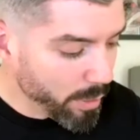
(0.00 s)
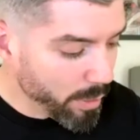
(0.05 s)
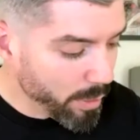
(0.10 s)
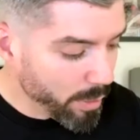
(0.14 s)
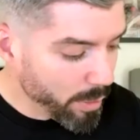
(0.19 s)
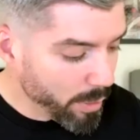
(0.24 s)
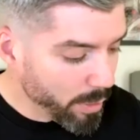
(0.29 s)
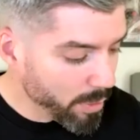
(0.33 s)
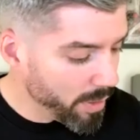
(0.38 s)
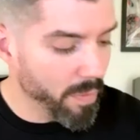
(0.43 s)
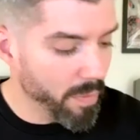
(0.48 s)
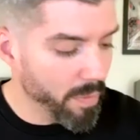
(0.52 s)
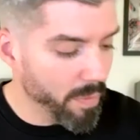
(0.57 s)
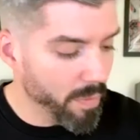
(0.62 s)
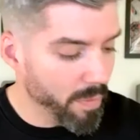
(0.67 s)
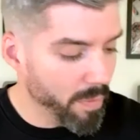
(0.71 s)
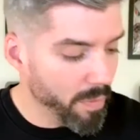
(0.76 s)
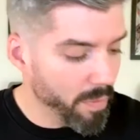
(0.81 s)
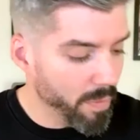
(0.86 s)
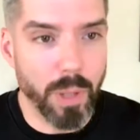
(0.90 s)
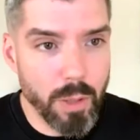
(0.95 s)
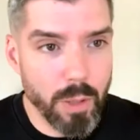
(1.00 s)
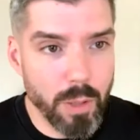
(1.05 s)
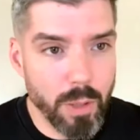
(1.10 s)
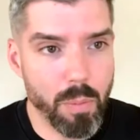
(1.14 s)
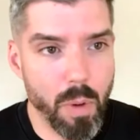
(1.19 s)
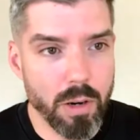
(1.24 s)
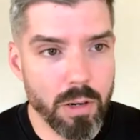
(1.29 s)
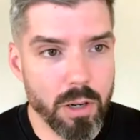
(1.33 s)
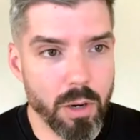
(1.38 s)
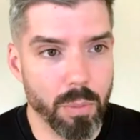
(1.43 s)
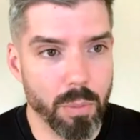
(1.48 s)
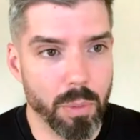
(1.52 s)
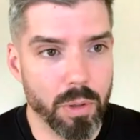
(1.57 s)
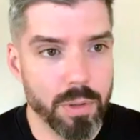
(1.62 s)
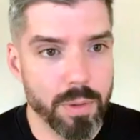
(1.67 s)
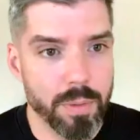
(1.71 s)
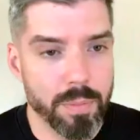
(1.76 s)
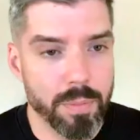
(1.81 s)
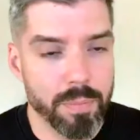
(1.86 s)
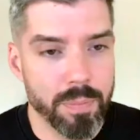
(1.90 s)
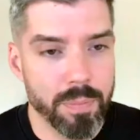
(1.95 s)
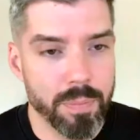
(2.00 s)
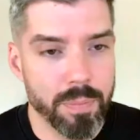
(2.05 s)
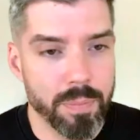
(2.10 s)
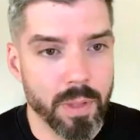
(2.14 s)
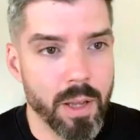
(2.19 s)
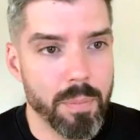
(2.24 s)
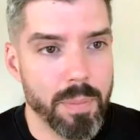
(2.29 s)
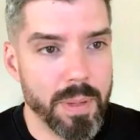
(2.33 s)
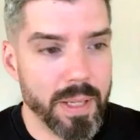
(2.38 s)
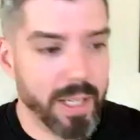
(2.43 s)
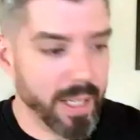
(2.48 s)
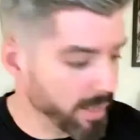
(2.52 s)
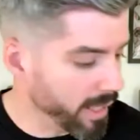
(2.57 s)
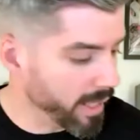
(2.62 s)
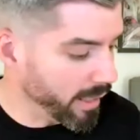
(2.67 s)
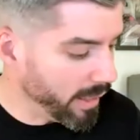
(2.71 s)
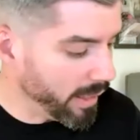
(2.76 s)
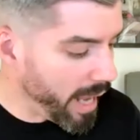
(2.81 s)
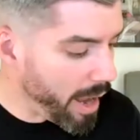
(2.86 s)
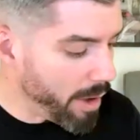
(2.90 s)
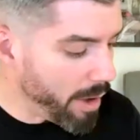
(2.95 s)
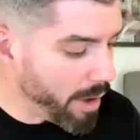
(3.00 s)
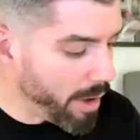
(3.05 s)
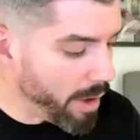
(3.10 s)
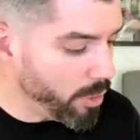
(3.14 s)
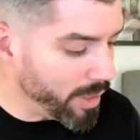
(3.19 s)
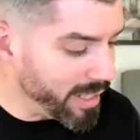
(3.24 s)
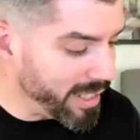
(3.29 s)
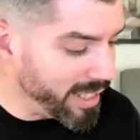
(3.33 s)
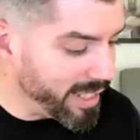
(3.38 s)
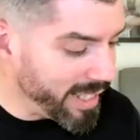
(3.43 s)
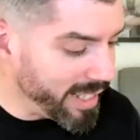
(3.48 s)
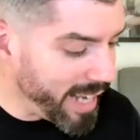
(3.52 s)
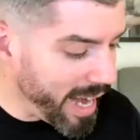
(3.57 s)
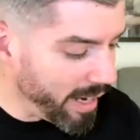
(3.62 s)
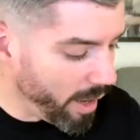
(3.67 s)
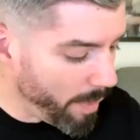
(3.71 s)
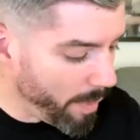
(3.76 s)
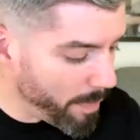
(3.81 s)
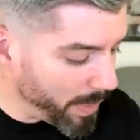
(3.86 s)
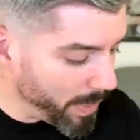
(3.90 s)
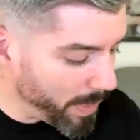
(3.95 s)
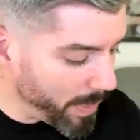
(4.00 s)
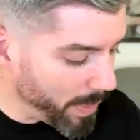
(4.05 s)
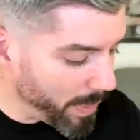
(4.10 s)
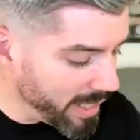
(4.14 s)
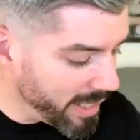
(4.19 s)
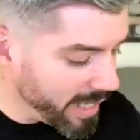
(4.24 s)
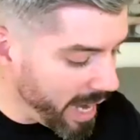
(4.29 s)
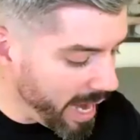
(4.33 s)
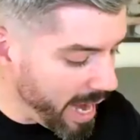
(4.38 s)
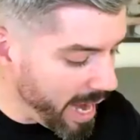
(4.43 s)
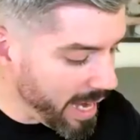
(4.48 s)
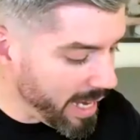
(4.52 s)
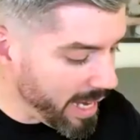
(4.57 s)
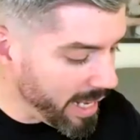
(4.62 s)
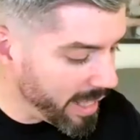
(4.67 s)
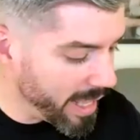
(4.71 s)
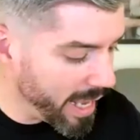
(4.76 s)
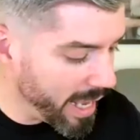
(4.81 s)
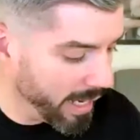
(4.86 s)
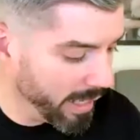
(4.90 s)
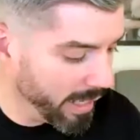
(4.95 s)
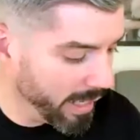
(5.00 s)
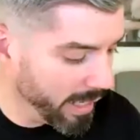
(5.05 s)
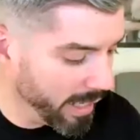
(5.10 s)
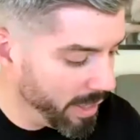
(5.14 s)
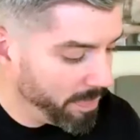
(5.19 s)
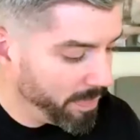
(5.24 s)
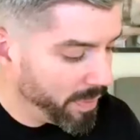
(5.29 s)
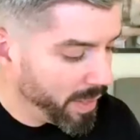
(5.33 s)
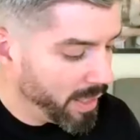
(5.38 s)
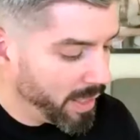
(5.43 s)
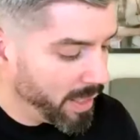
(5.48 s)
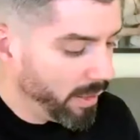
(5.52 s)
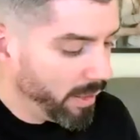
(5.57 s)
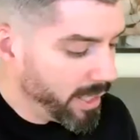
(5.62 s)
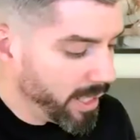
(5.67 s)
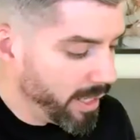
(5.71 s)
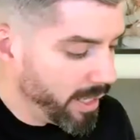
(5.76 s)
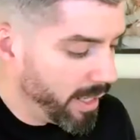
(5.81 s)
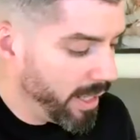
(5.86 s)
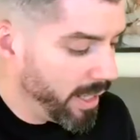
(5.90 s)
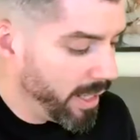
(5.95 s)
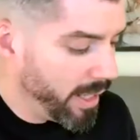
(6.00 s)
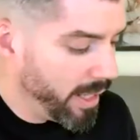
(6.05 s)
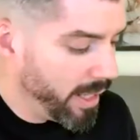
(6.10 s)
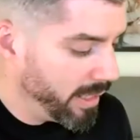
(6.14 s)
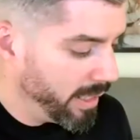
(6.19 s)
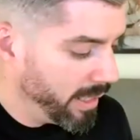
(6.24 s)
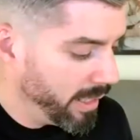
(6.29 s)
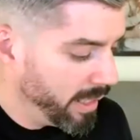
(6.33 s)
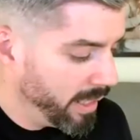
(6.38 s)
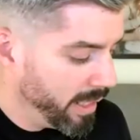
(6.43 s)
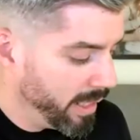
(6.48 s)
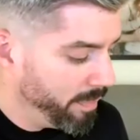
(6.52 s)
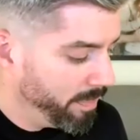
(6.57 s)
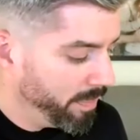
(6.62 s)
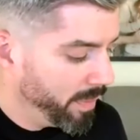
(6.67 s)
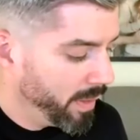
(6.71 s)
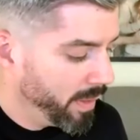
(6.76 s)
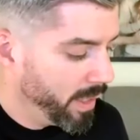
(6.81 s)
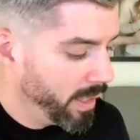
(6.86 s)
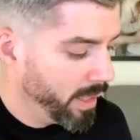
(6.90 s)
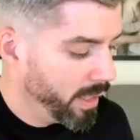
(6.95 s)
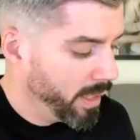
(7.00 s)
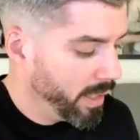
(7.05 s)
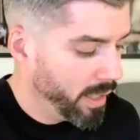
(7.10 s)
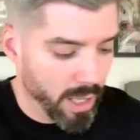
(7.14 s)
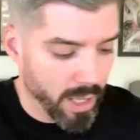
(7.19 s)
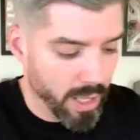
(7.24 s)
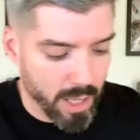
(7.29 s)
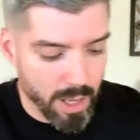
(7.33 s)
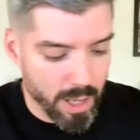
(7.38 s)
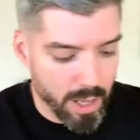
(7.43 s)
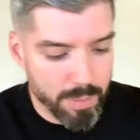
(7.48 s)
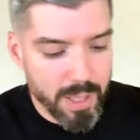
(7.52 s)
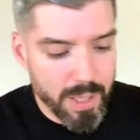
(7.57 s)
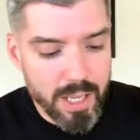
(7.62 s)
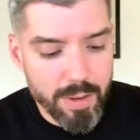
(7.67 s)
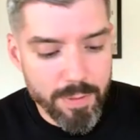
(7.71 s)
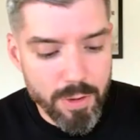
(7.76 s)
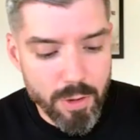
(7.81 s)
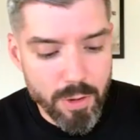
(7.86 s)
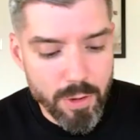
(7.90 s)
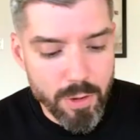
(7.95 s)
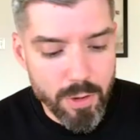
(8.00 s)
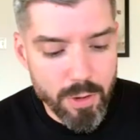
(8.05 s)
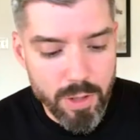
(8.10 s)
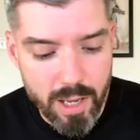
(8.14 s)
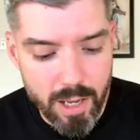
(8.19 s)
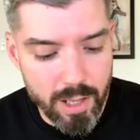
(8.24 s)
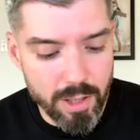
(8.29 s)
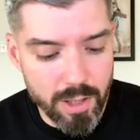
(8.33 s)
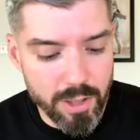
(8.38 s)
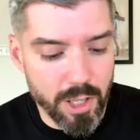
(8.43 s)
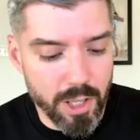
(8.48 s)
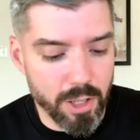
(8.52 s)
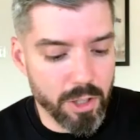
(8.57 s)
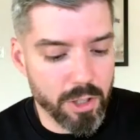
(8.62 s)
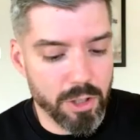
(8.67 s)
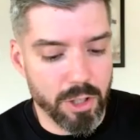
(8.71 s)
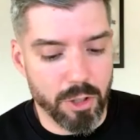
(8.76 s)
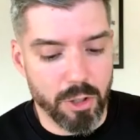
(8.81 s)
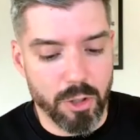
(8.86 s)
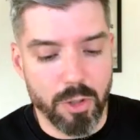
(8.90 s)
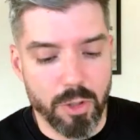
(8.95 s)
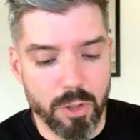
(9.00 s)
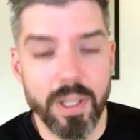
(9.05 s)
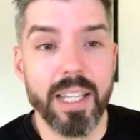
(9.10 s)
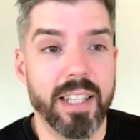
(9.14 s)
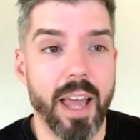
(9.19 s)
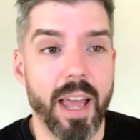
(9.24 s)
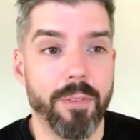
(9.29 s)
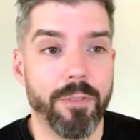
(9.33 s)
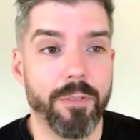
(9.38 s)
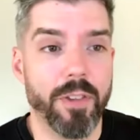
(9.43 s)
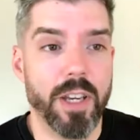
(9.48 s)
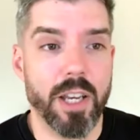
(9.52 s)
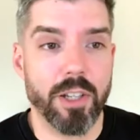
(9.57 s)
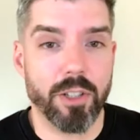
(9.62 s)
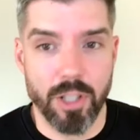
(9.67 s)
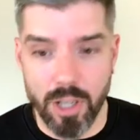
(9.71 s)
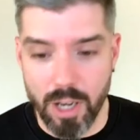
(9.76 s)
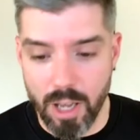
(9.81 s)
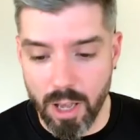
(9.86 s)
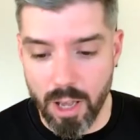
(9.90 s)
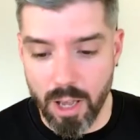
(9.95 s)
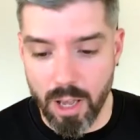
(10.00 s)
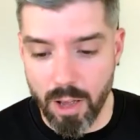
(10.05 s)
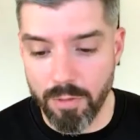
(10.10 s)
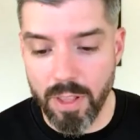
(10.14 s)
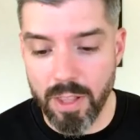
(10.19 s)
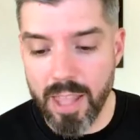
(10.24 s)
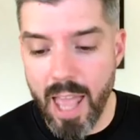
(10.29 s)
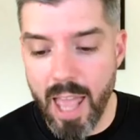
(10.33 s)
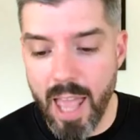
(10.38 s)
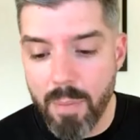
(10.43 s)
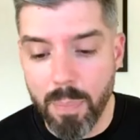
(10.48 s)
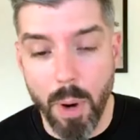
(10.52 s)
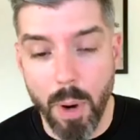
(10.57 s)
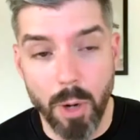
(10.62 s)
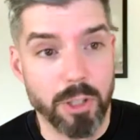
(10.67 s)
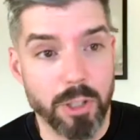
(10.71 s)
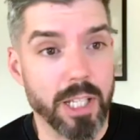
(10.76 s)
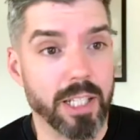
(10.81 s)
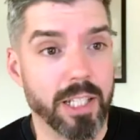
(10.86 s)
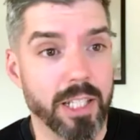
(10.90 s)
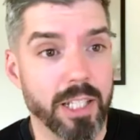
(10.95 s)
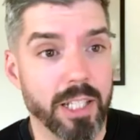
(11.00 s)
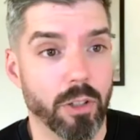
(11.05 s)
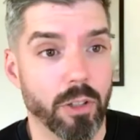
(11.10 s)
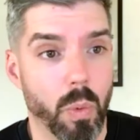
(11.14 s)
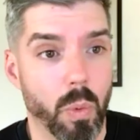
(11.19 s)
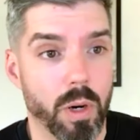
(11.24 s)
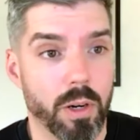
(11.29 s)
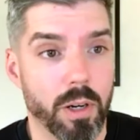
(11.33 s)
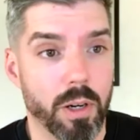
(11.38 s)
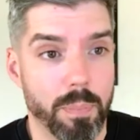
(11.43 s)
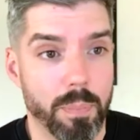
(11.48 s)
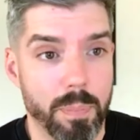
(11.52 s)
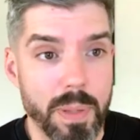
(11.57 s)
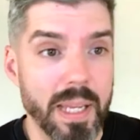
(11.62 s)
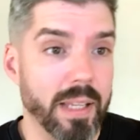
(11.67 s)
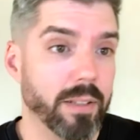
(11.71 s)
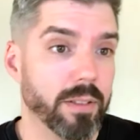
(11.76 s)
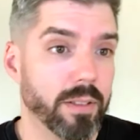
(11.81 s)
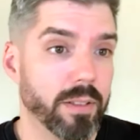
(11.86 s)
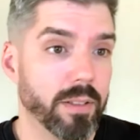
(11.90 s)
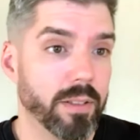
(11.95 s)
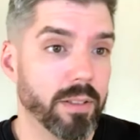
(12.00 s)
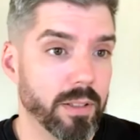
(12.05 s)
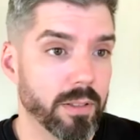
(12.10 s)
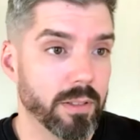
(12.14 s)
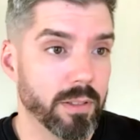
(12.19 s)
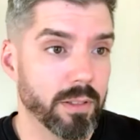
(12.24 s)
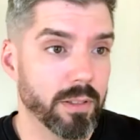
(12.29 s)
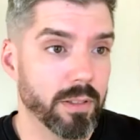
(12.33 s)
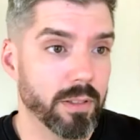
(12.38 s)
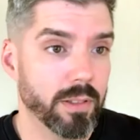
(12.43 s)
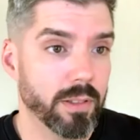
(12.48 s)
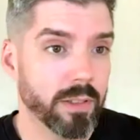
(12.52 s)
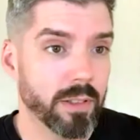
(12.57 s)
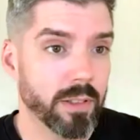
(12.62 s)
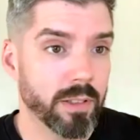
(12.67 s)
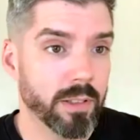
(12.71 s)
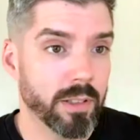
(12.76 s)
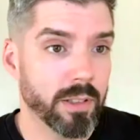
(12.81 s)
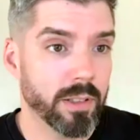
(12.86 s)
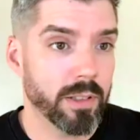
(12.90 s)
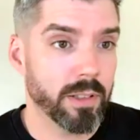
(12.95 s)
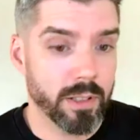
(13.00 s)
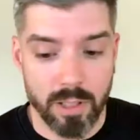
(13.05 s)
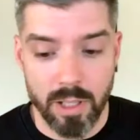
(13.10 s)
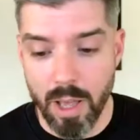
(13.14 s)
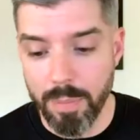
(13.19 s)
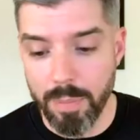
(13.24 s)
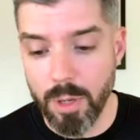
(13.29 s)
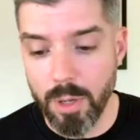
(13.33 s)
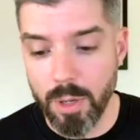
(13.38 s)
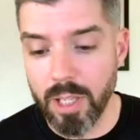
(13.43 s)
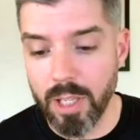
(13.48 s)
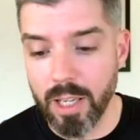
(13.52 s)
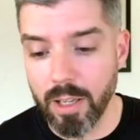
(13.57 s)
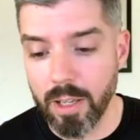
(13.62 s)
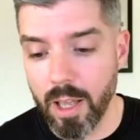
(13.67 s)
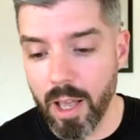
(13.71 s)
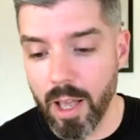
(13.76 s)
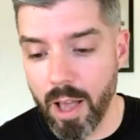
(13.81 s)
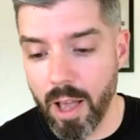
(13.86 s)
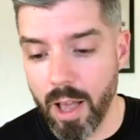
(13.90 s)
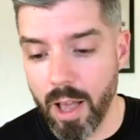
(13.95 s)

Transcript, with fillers: That's pretty remarkable because it allows you to stand up against anything. Now listen to this. I'm going to give you the Greek definition of that particular word, peace. I'm using